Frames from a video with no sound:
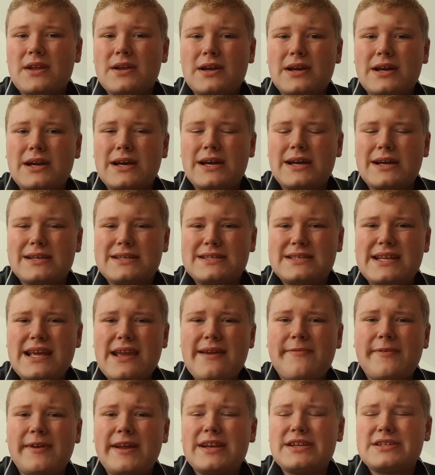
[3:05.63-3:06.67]
Uh,
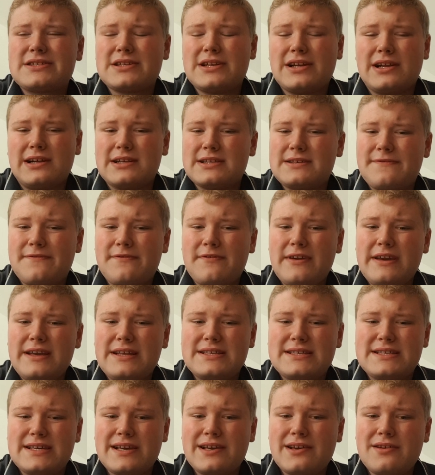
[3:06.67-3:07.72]
Stevenage lost 3
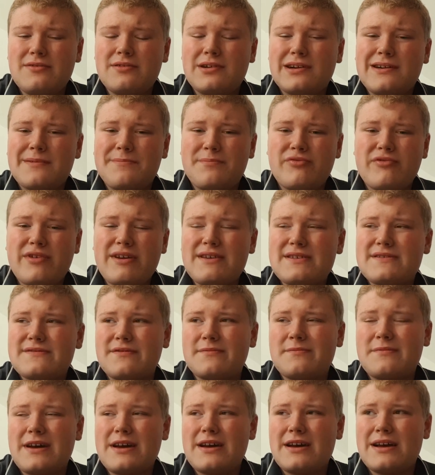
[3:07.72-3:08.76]
2, a brace
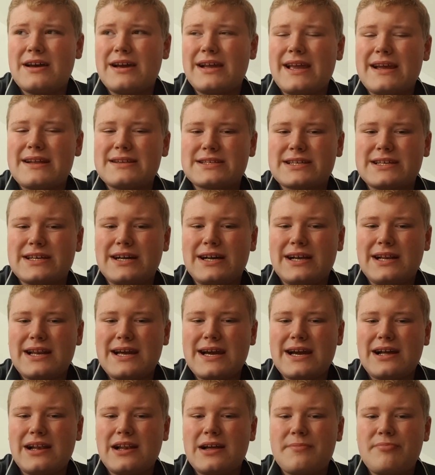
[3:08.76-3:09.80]
from against
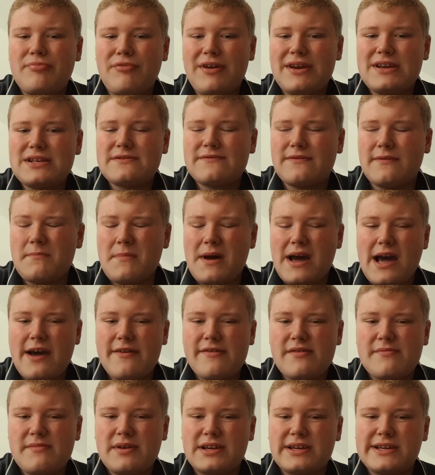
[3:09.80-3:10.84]
Carlisle, a brace from
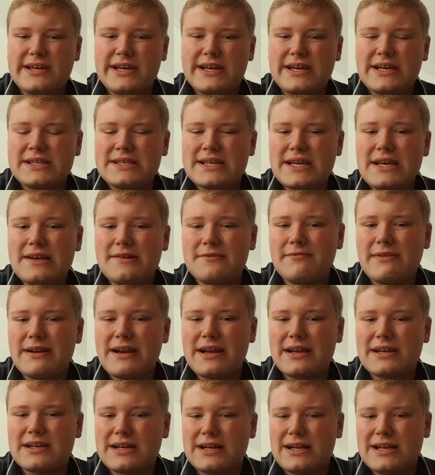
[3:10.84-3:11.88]
Harry McKirdy,
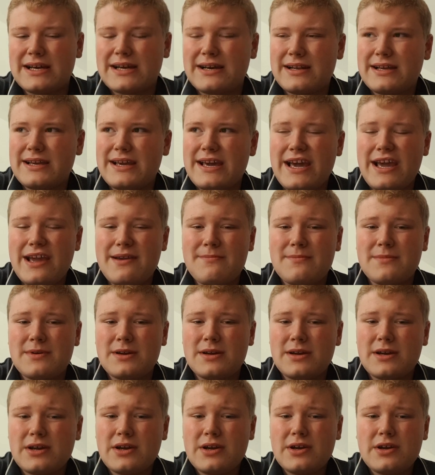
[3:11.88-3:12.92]
winning Carlisle a game.
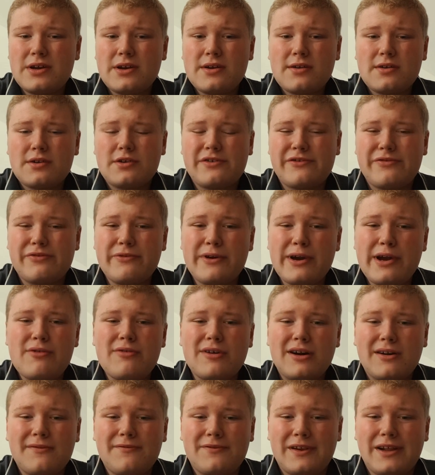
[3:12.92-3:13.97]

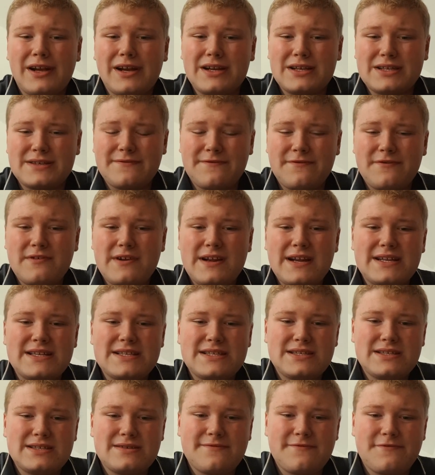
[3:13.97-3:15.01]
Crewe have lost 3
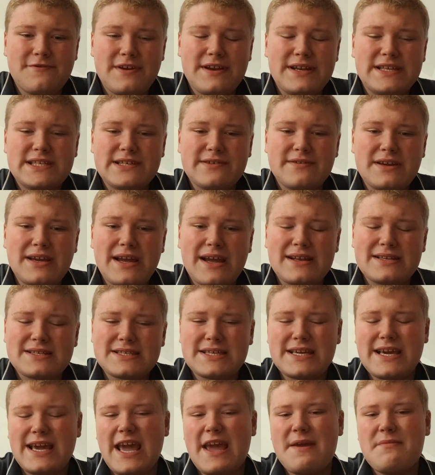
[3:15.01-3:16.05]
3 2
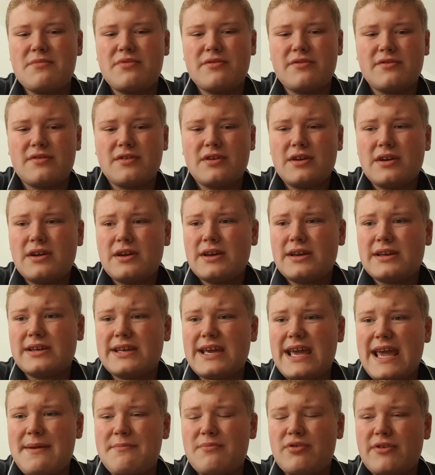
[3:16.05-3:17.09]
against
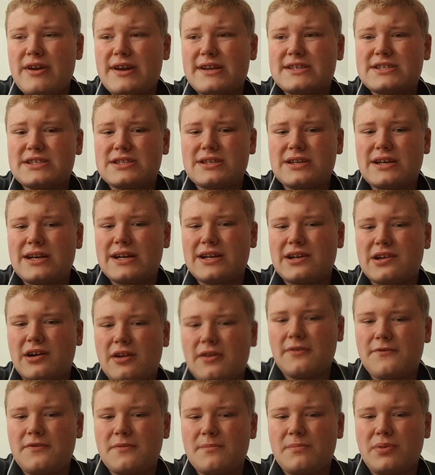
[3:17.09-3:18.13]
Cambridge, a
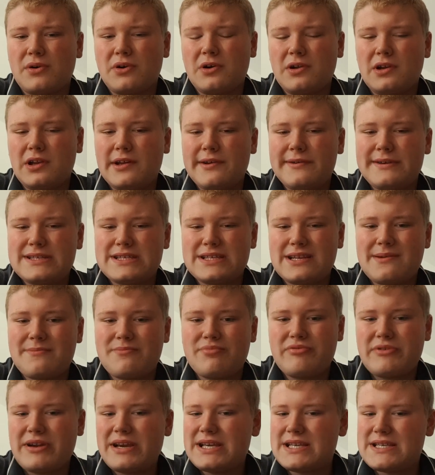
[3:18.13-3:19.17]
goal from Paul Lewis and a
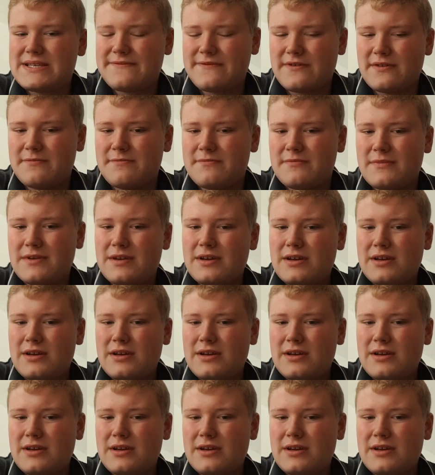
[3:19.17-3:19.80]
brace from